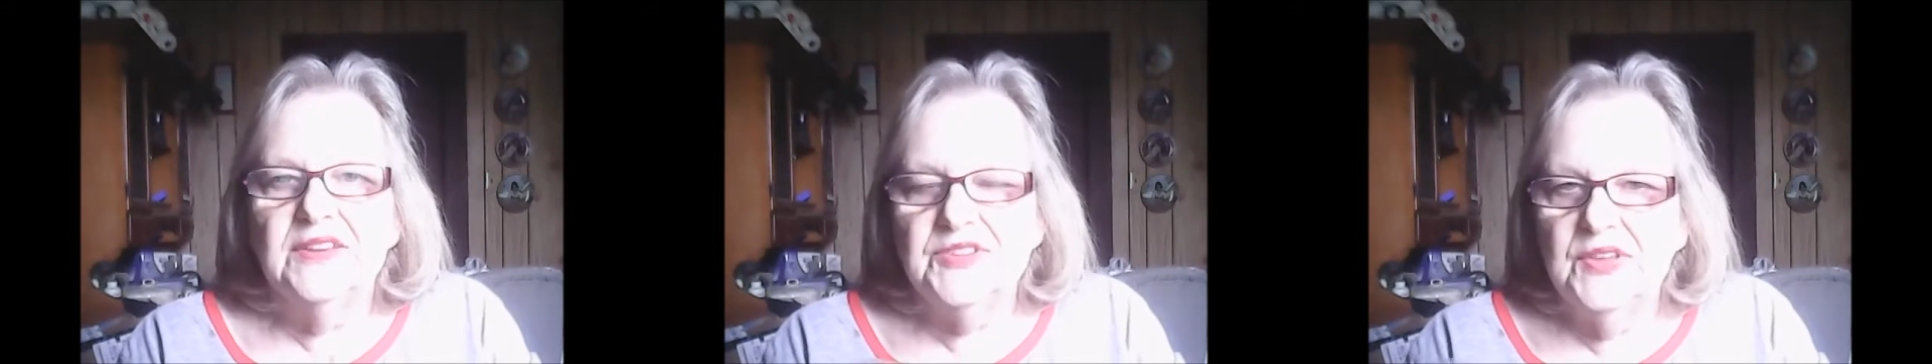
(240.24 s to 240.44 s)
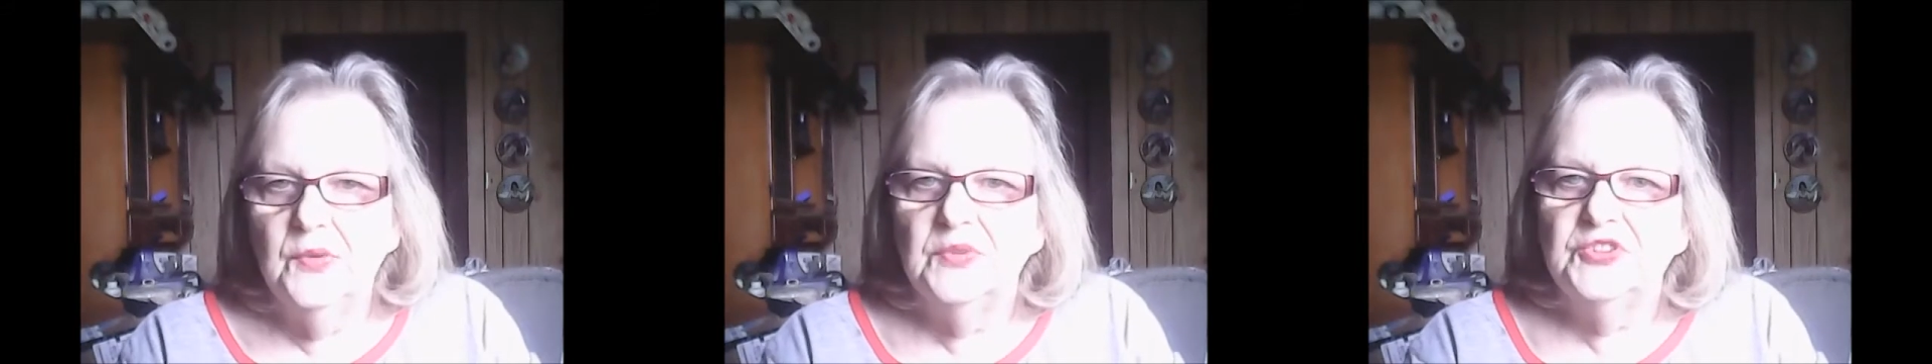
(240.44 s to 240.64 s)

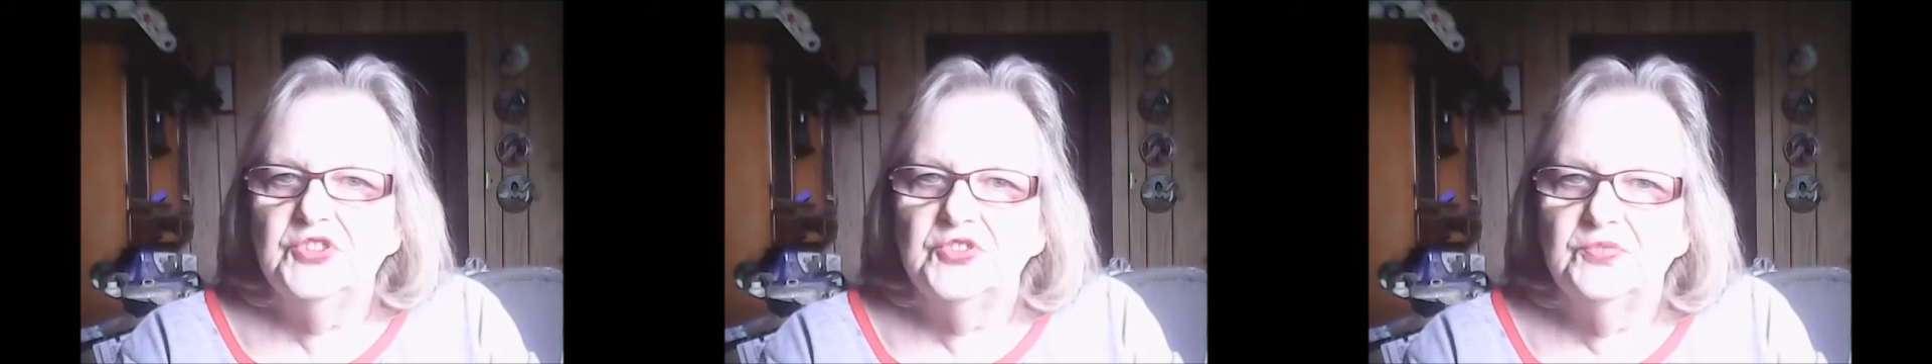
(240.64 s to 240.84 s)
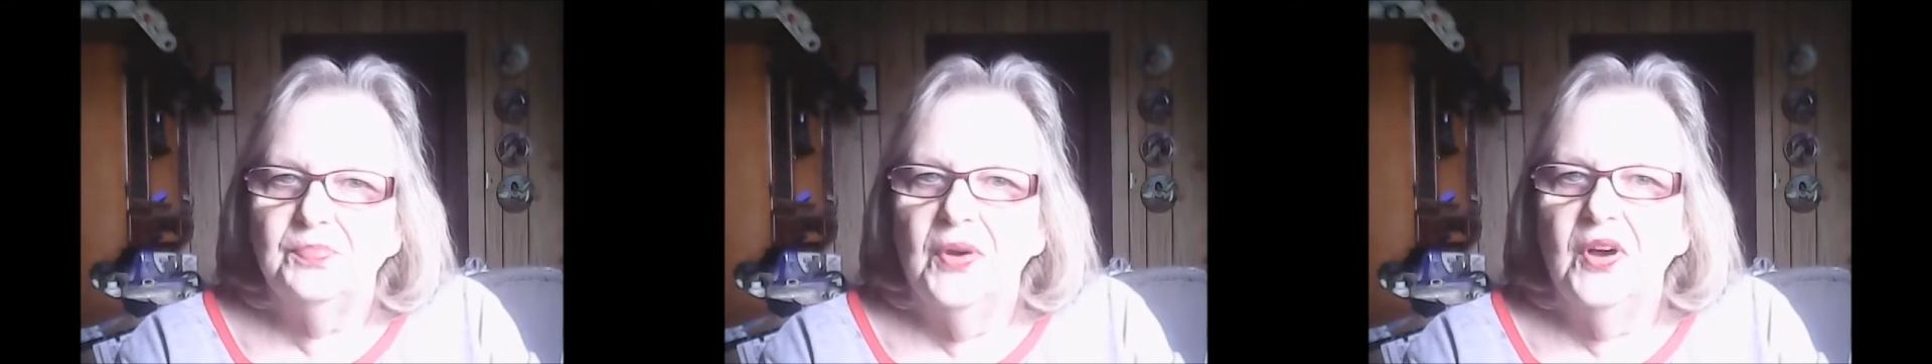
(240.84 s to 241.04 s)
see
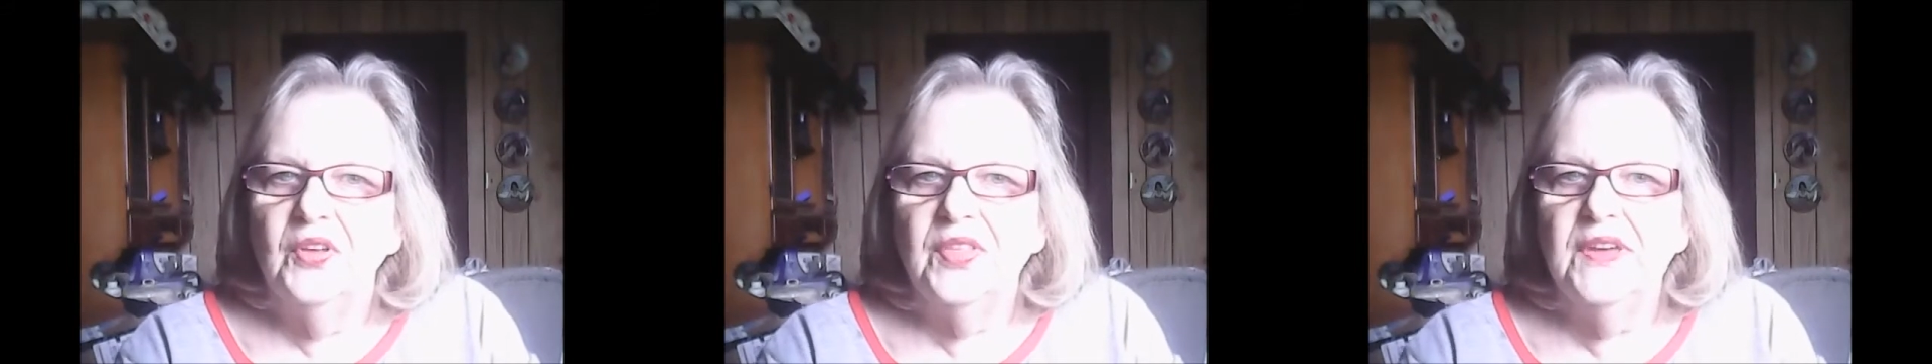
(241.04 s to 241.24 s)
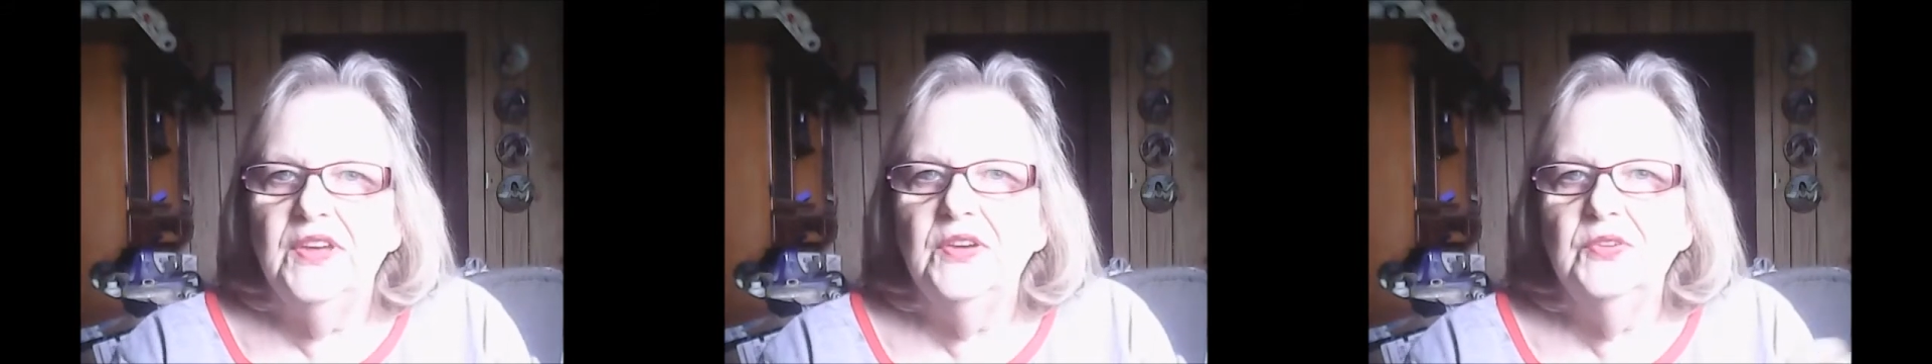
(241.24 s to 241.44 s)
which paw
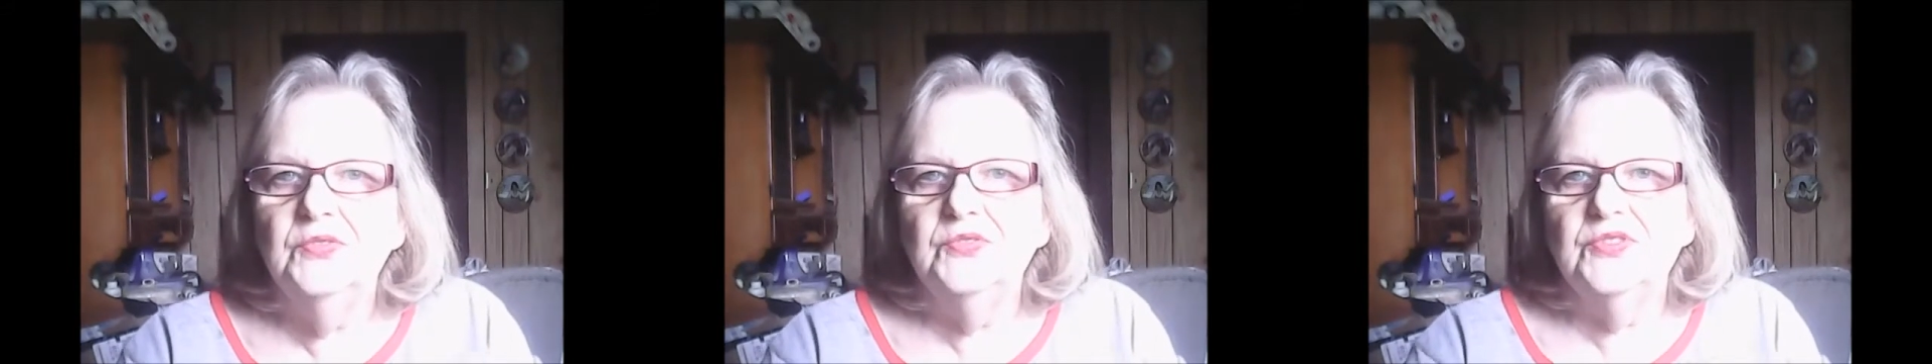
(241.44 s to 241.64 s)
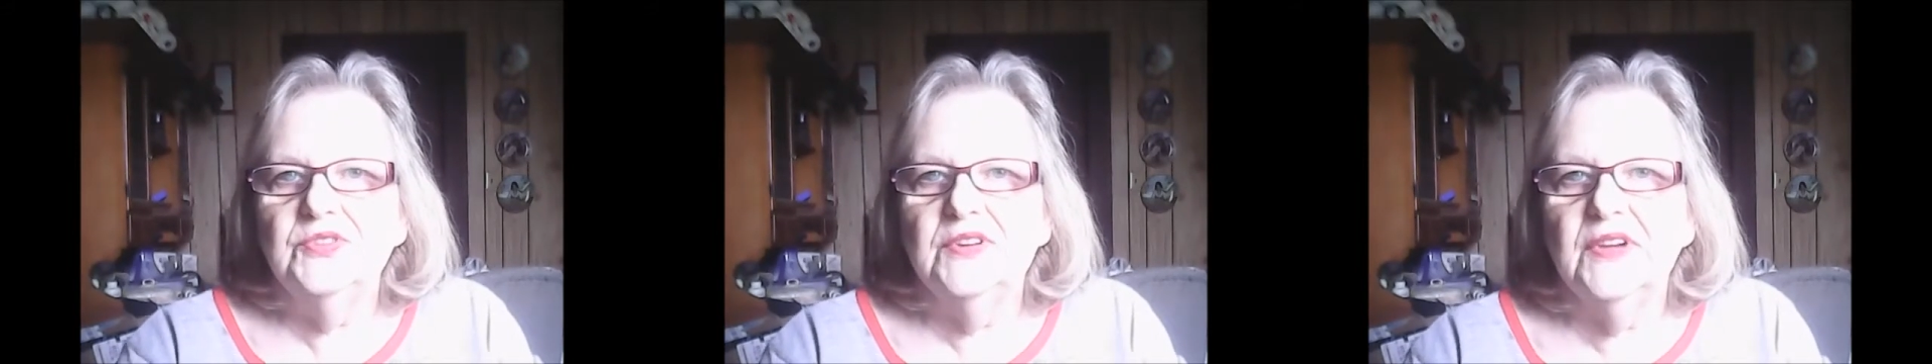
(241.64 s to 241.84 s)
they
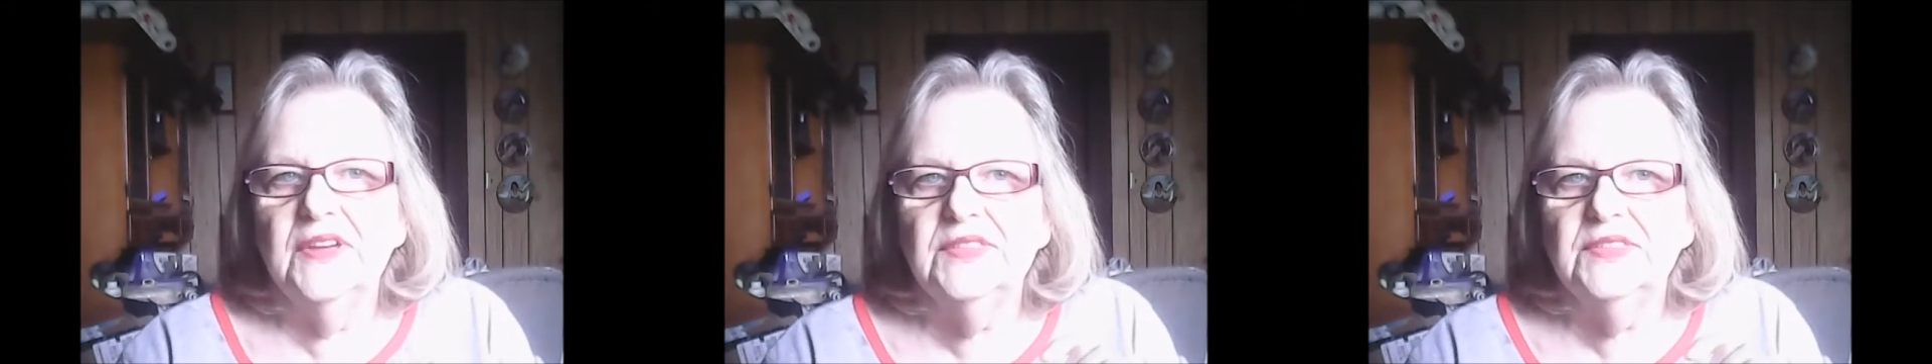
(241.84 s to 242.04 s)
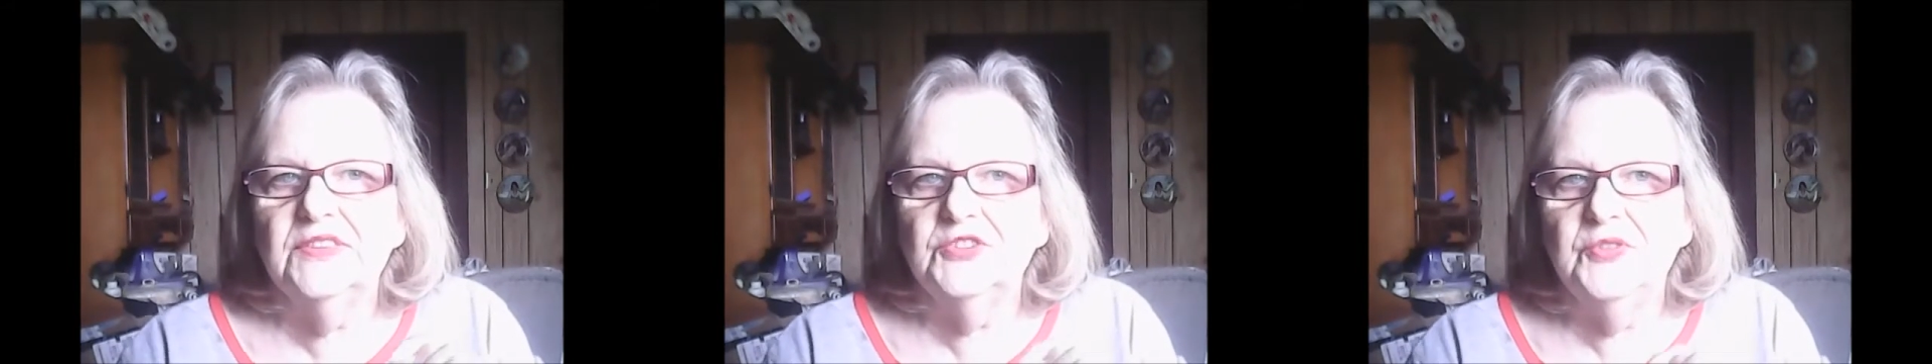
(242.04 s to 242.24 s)
use to
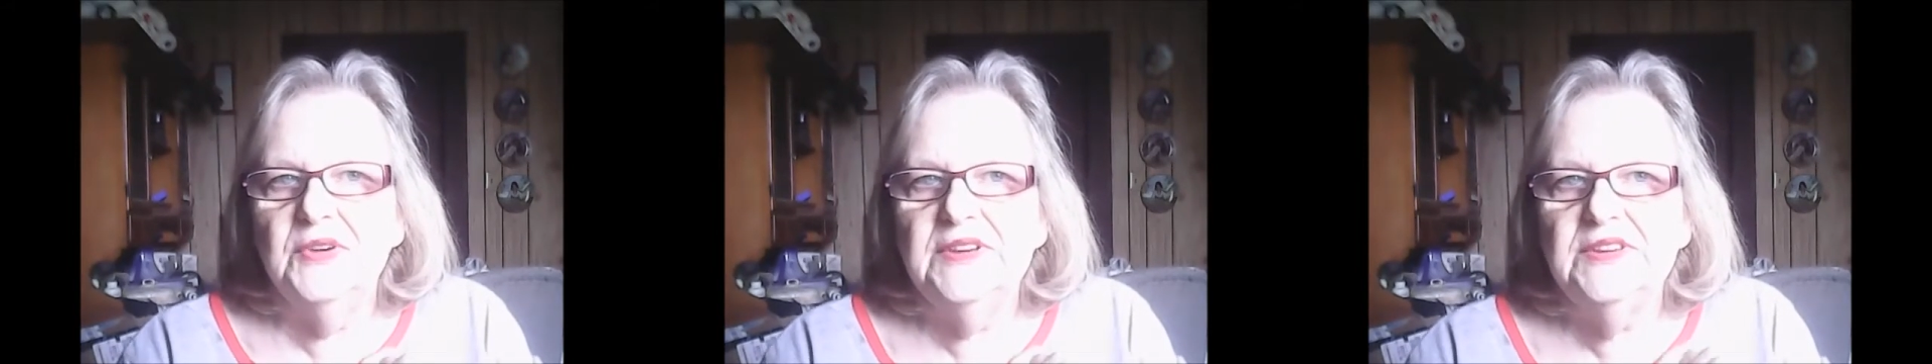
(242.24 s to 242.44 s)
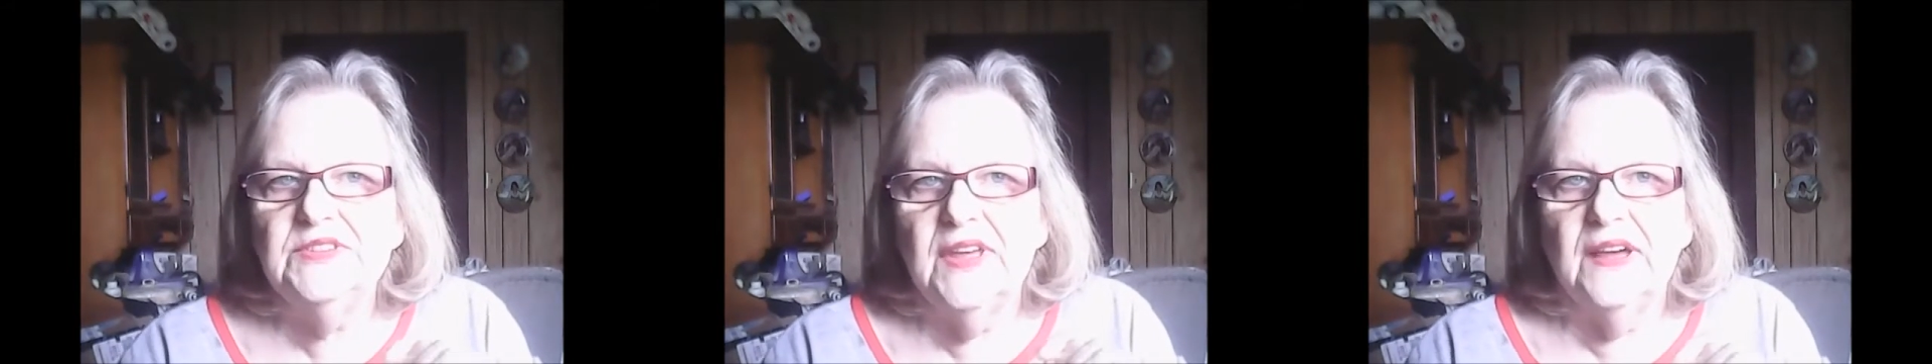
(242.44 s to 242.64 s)
get the
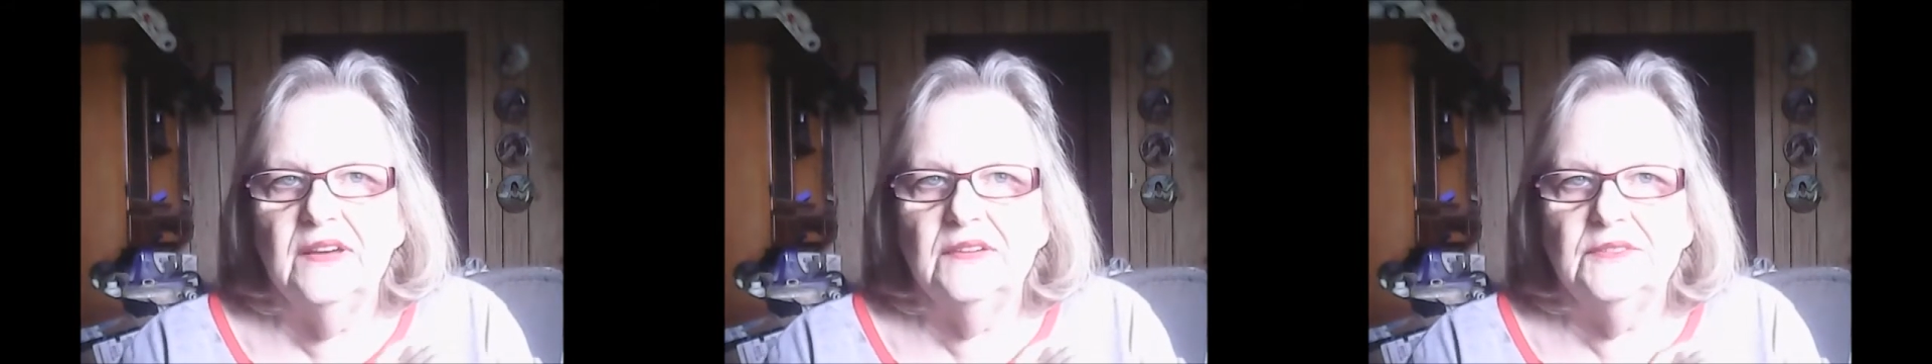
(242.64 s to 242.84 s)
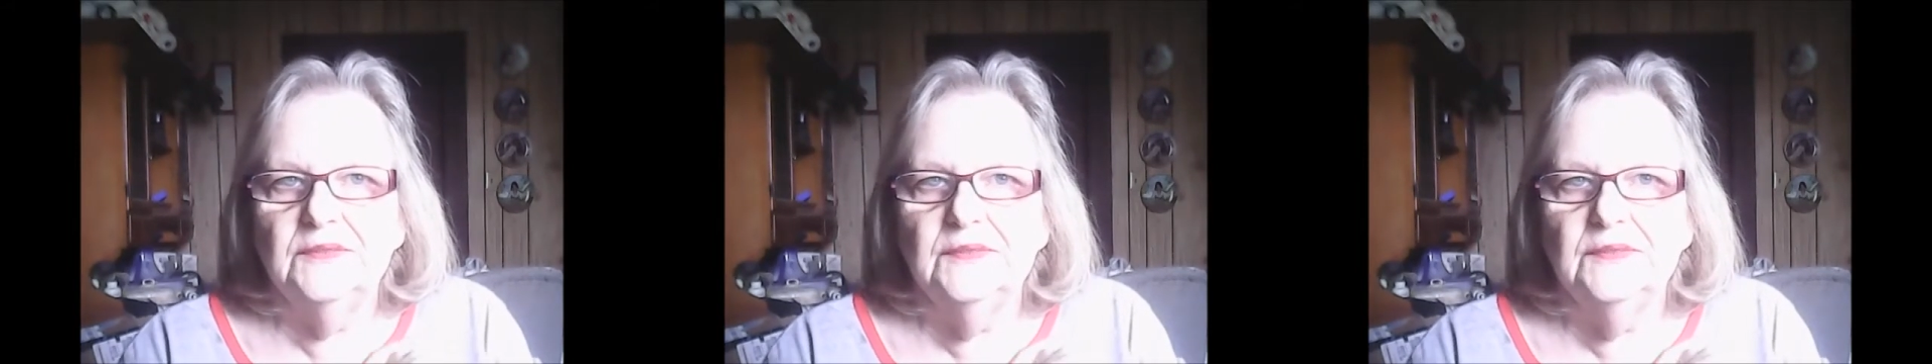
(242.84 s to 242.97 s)
treats out.